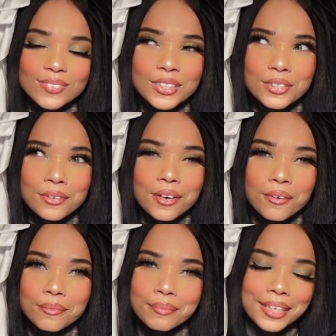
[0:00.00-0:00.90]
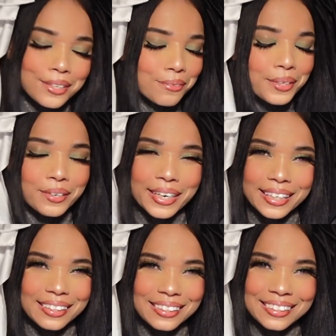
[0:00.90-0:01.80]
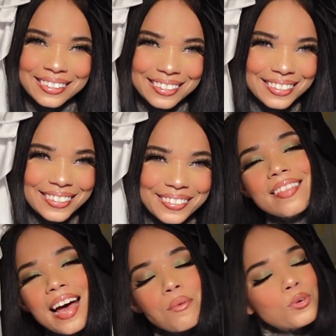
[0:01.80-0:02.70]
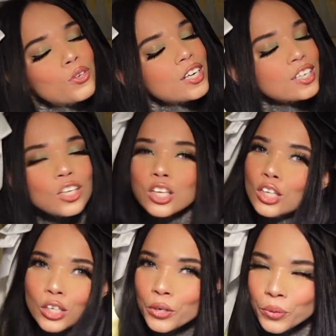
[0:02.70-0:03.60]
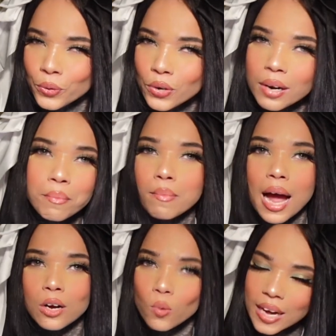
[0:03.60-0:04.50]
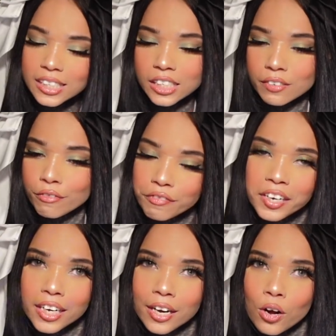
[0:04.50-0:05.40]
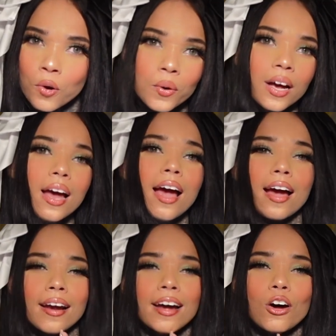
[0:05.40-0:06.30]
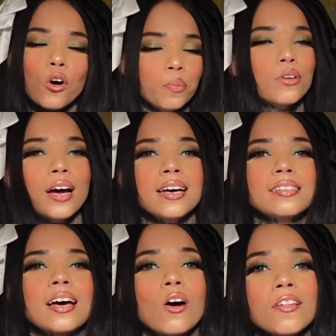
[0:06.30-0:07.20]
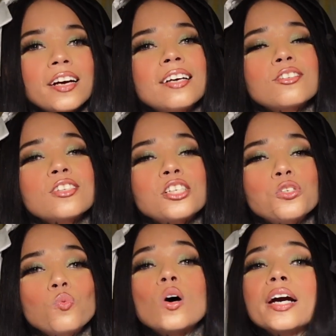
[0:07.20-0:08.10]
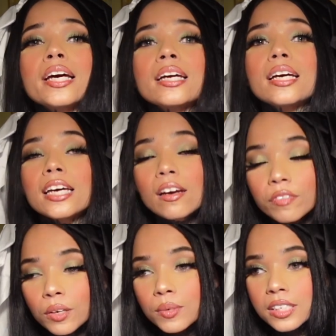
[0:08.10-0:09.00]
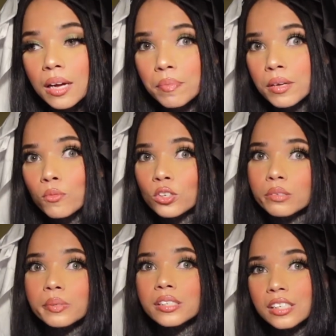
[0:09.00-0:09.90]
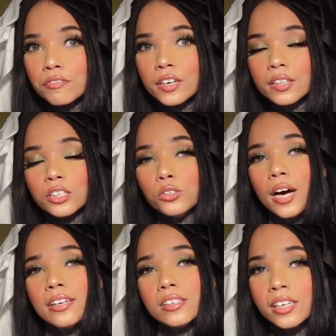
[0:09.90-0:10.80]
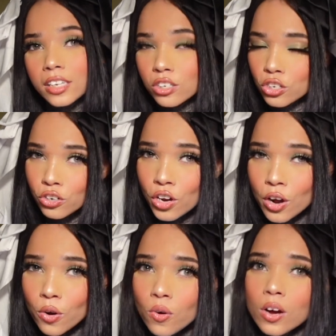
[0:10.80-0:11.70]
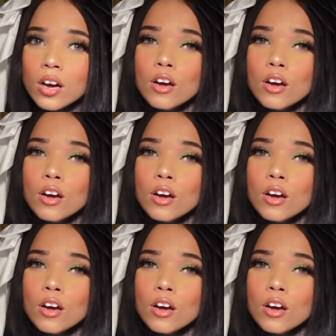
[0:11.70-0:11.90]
So no, I don't regret it. That will conclude my question video. And I hope you guys got all the answers that you wanted. If there was something more specific that you guys needed to know,